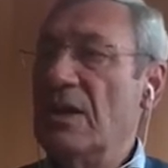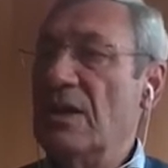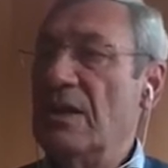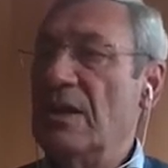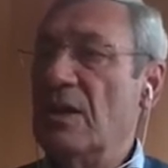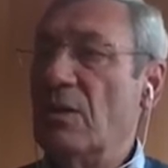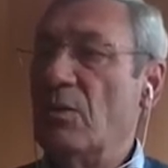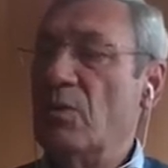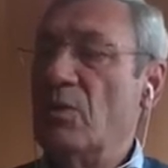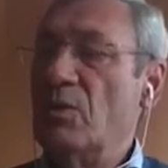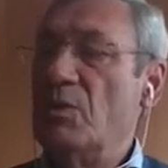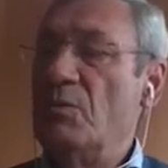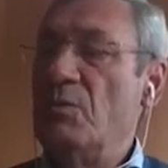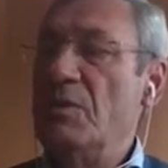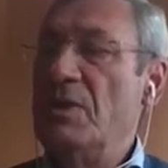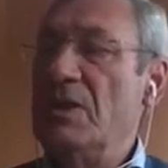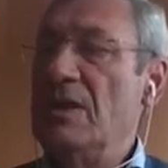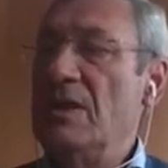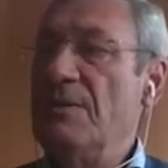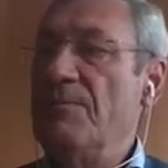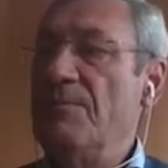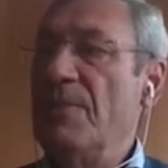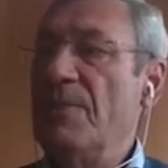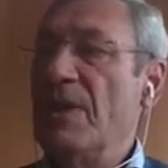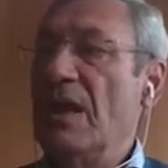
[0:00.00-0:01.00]
there would
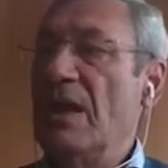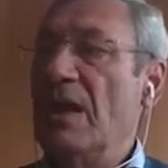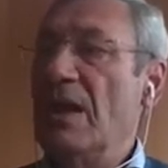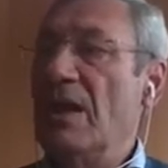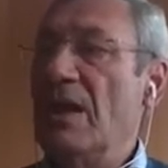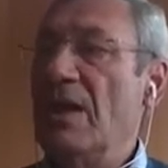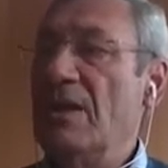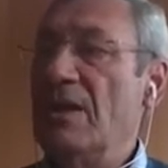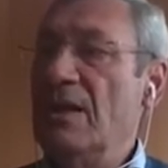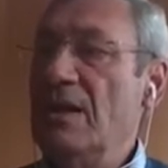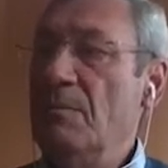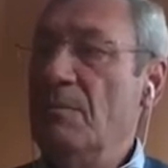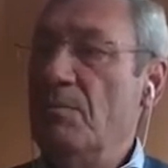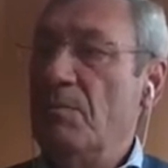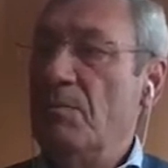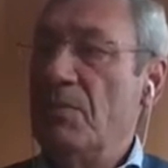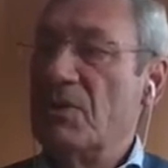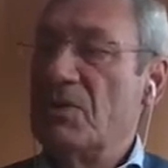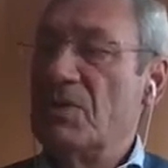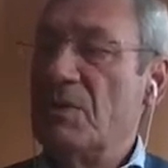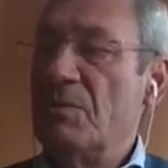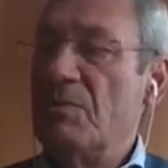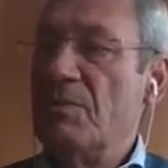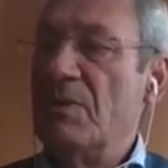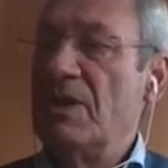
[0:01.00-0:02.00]
be an
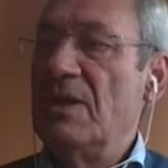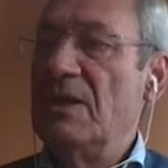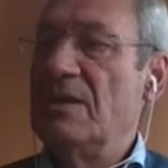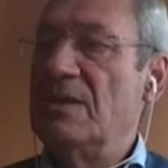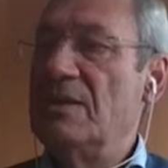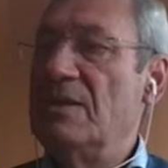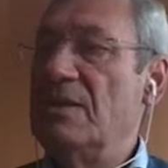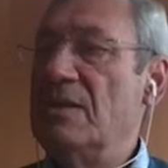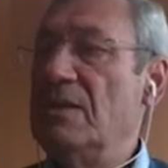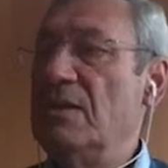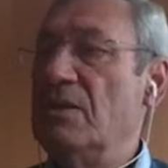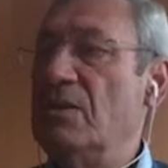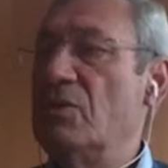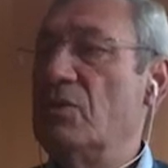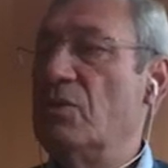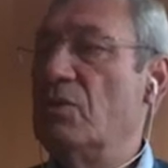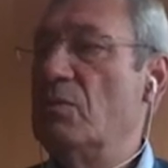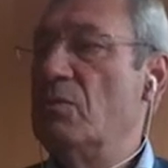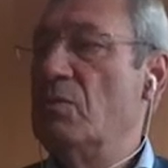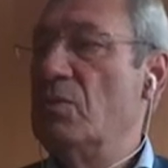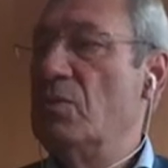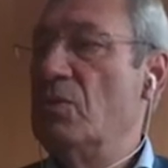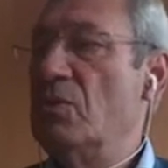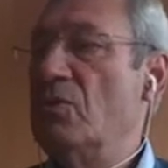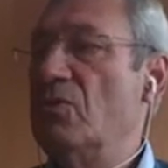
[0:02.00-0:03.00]
impossibility to
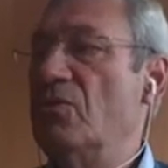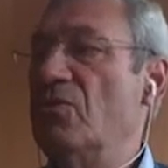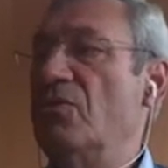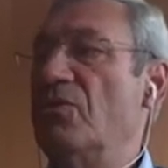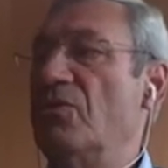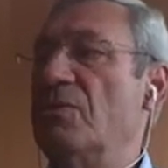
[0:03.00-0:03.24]
move.